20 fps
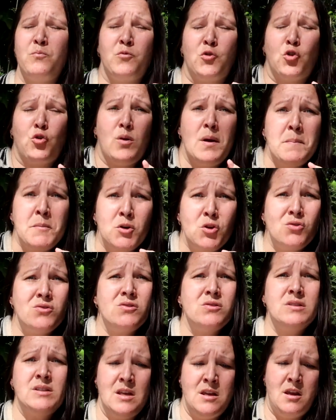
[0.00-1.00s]

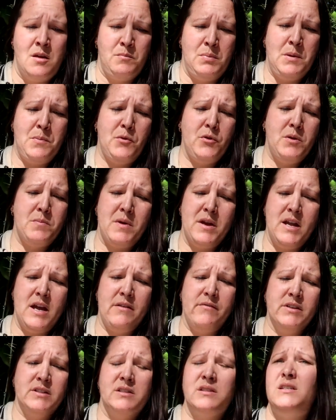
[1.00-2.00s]
criminals, people that might
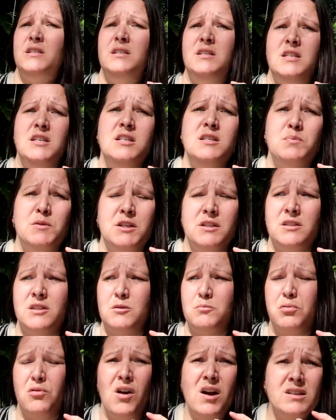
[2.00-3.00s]
have STDs because
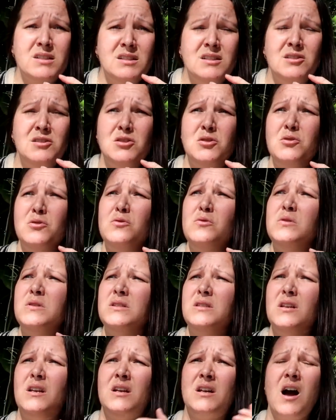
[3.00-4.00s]
they're
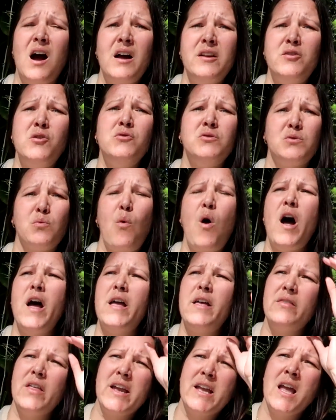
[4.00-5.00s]
prostitutes, God knows
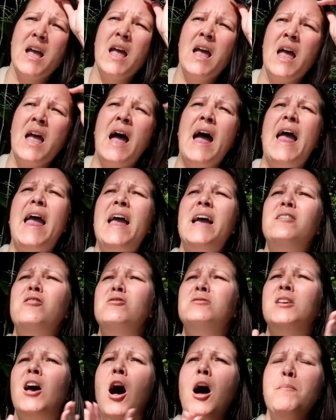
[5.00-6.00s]
what. Like, and
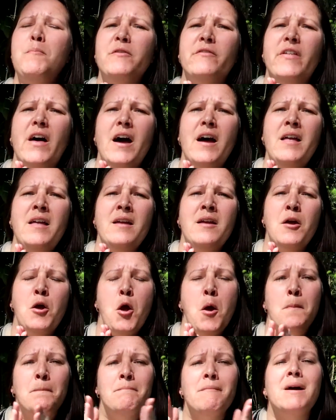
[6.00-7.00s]
on top of that,
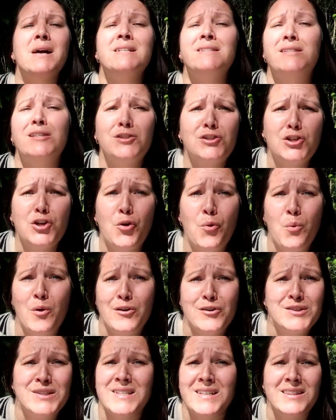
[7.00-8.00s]
my sister
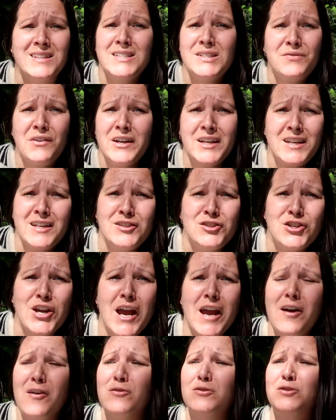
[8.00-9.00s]
works at this fucking
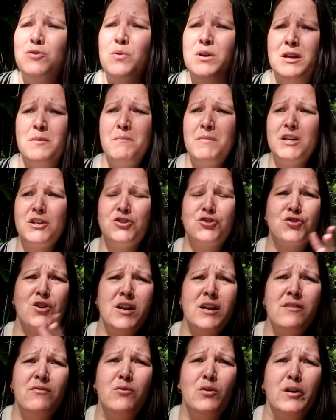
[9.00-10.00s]
jail doing
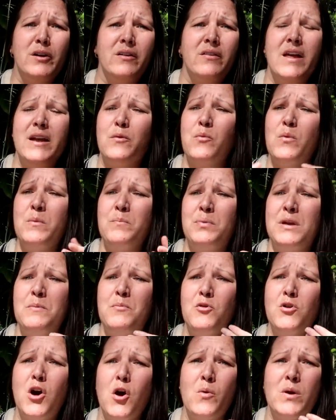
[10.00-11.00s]
administrative work. Like, when
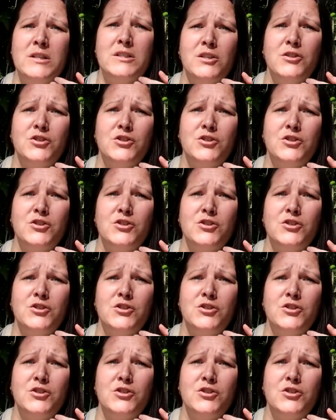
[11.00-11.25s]
people go into